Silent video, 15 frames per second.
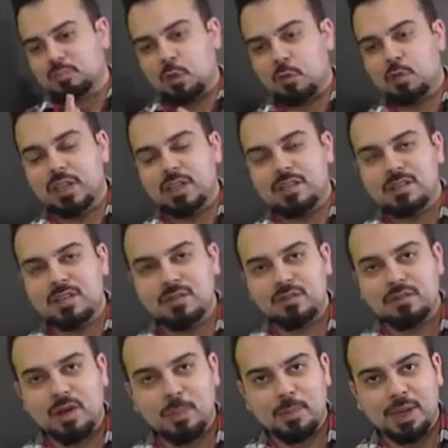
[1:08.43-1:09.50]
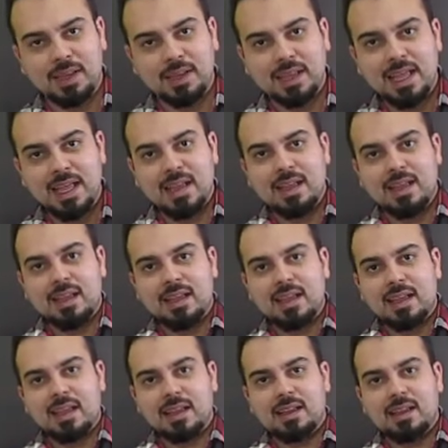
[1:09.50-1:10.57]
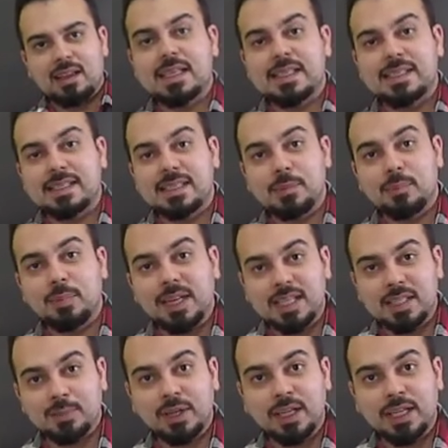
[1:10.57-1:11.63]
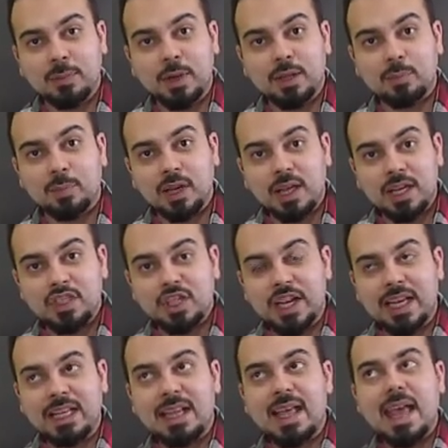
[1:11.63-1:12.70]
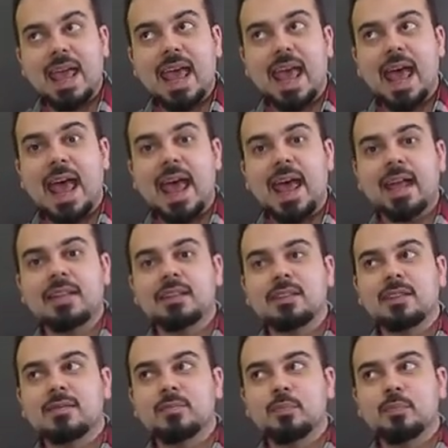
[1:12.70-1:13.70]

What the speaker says: with a new topic, simple explain about blockchain and